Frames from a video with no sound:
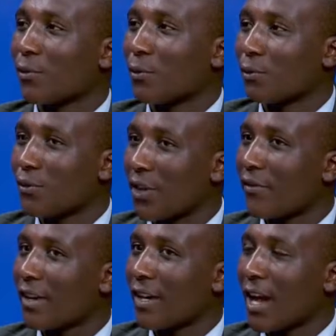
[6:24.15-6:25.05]
to
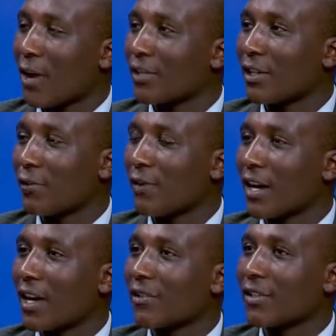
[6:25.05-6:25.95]
travel outside of the
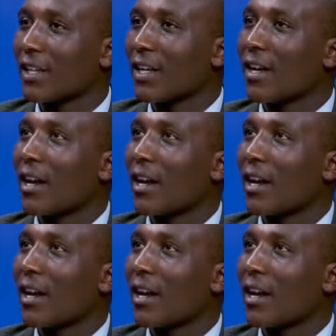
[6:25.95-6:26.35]
country?